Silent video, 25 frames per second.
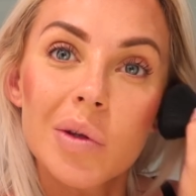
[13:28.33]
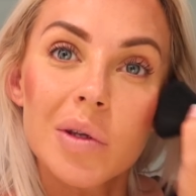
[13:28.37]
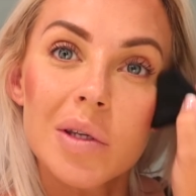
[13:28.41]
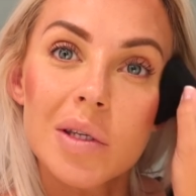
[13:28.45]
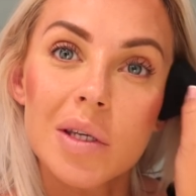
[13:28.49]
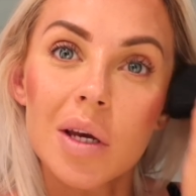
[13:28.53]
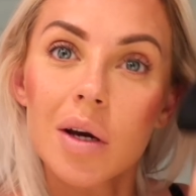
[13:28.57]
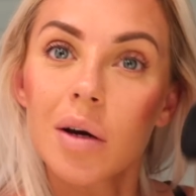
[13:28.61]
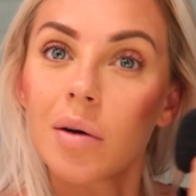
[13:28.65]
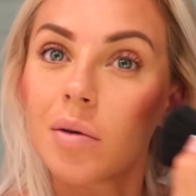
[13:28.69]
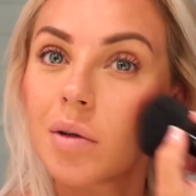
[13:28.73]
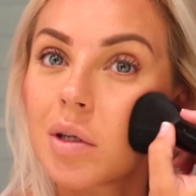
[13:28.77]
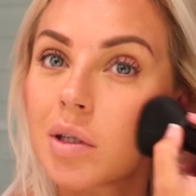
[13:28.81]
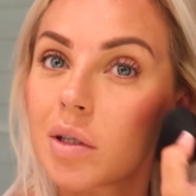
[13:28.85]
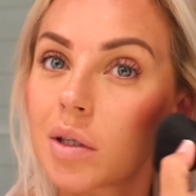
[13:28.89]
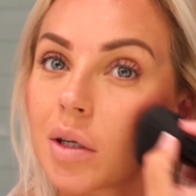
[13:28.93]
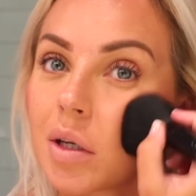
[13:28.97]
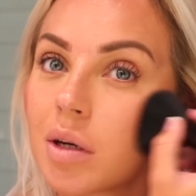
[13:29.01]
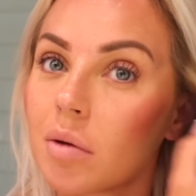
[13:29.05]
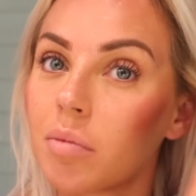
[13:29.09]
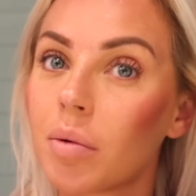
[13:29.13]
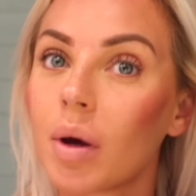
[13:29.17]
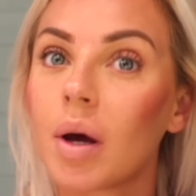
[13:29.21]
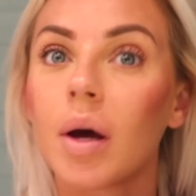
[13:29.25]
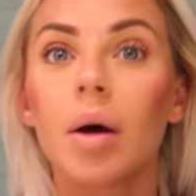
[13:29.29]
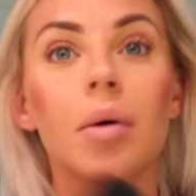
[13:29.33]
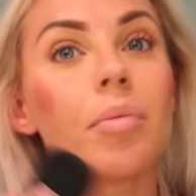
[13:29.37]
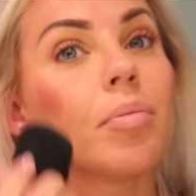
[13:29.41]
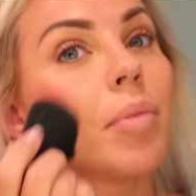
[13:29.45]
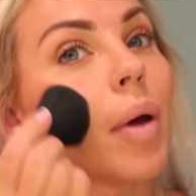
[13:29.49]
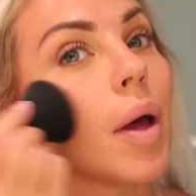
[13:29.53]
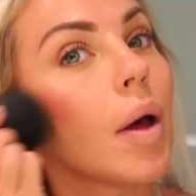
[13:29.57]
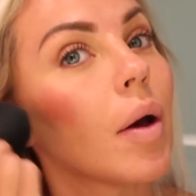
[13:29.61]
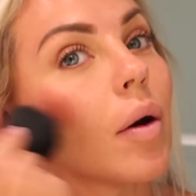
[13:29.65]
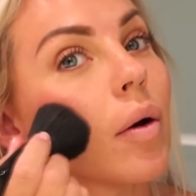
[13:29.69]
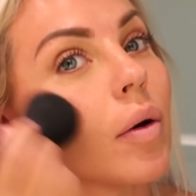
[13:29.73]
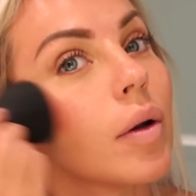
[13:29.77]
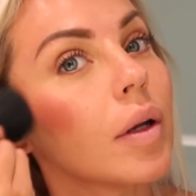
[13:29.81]
So I'm just going to put a
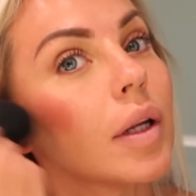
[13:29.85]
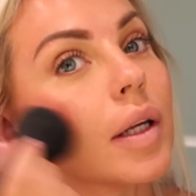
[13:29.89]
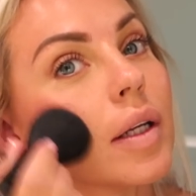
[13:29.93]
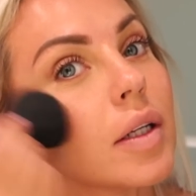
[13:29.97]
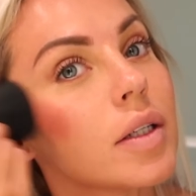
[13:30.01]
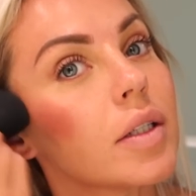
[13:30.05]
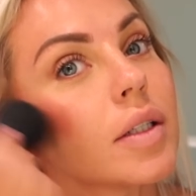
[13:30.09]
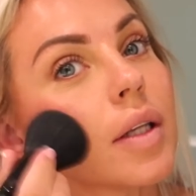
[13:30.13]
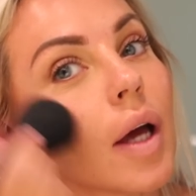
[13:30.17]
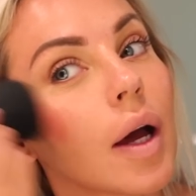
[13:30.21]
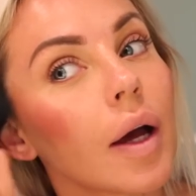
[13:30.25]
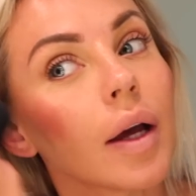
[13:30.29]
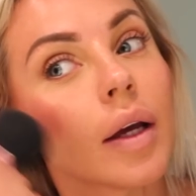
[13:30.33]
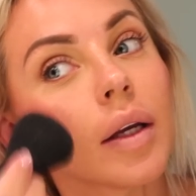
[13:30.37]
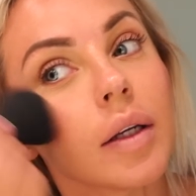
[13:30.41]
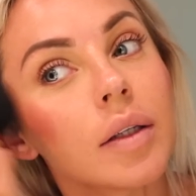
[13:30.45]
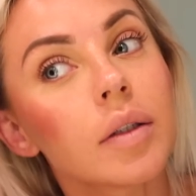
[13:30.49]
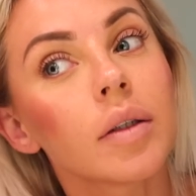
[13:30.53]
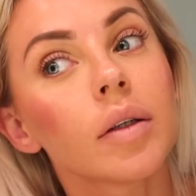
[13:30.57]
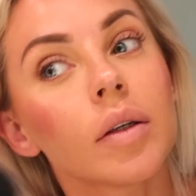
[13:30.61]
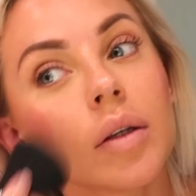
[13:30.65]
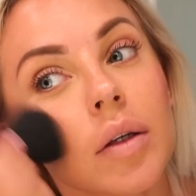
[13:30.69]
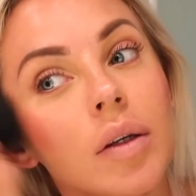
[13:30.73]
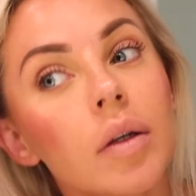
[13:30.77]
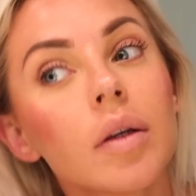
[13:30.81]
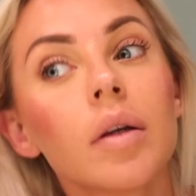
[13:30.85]
bit on each side